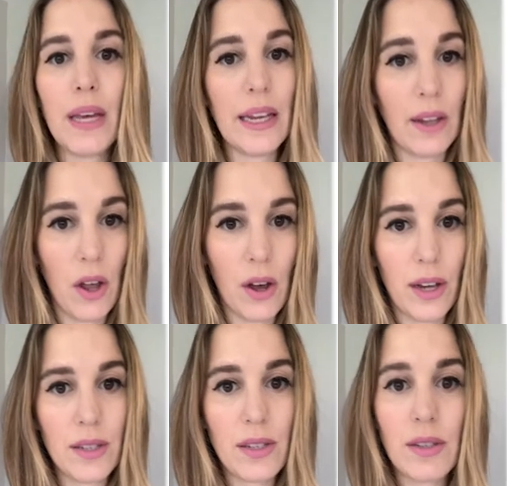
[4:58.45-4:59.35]

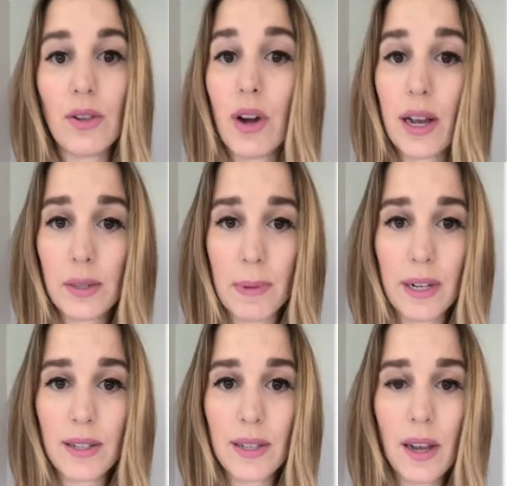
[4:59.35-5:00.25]
in-laws, your
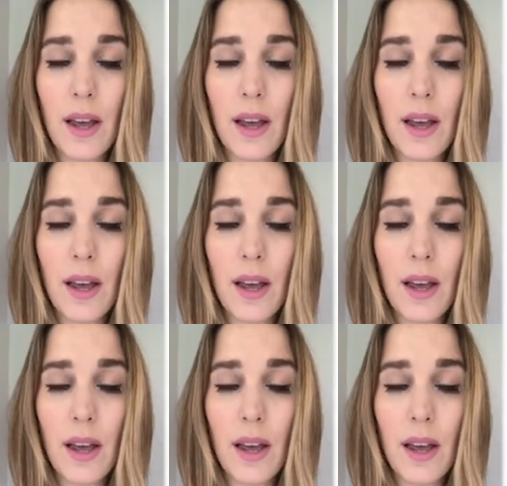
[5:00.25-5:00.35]
husband,